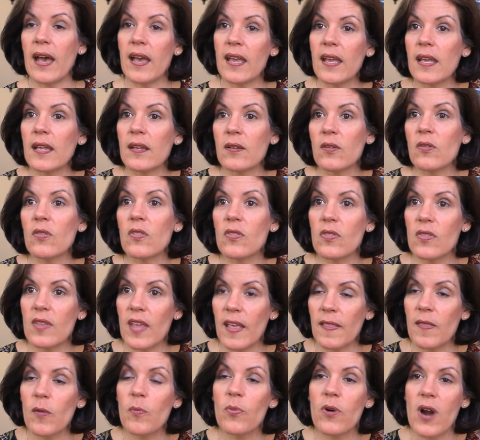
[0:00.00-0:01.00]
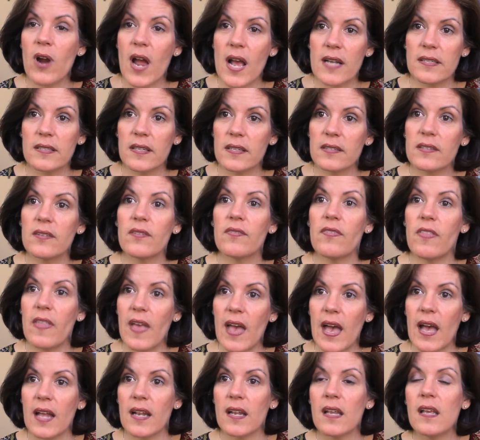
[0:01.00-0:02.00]
in the process of
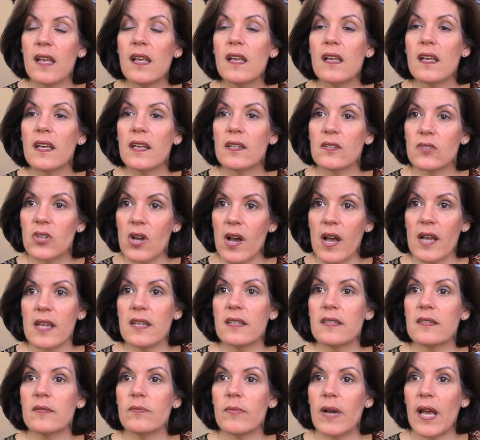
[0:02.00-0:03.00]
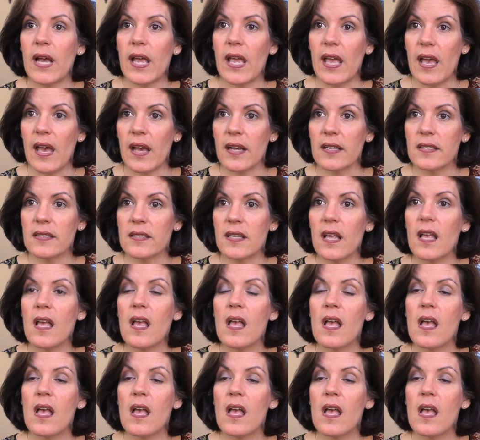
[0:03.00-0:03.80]
that, in talking to my ex,